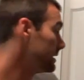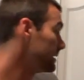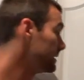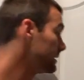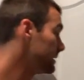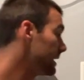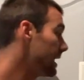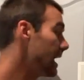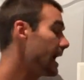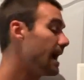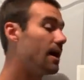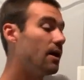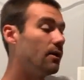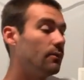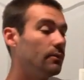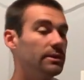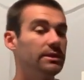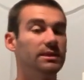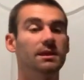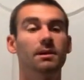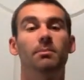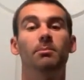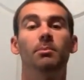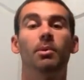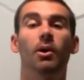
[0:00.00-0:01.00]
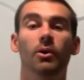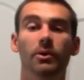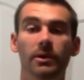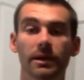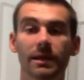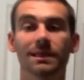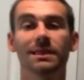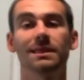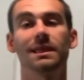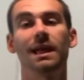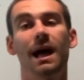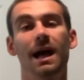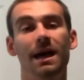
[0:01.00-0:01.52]
Now with the
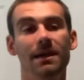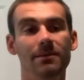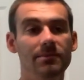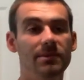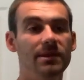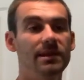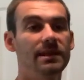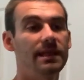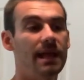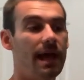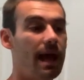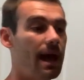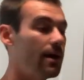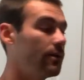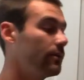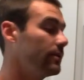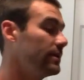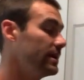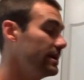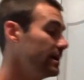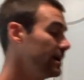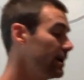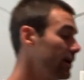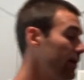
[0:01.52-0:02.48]
pulling linemen, now we